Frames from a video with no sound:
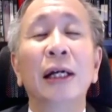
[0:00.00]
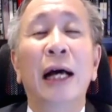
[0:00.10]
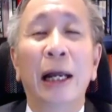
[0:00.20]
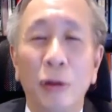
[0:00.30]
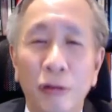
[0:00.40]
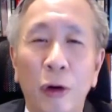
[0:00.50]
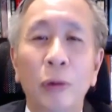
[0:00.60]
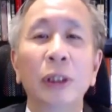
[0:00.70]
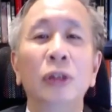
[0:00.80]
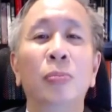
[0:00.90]
I look
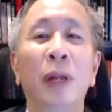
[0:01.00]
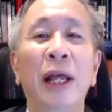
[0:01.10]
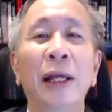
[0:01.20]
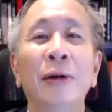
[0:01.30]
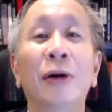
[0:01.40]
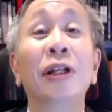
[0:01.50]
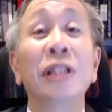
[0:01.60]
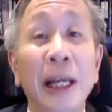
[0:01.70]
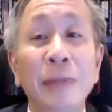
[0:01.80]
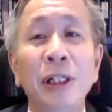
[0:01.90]
forward to playing on the
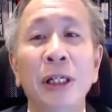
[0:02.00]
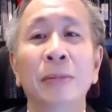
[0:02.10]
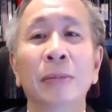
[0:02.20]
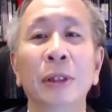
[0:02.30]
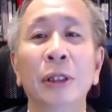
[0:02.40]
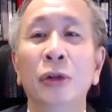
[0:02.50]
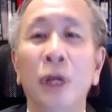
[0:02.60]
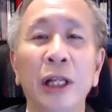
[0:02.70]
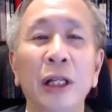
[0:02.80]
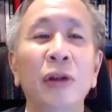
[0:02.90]
same team
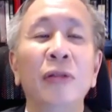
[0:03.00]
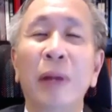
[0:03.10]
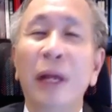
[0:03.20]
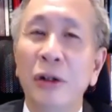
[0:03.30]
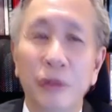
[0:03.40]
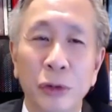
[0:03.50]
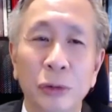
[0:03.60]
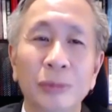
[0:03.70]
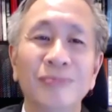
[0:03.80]
together with many of you.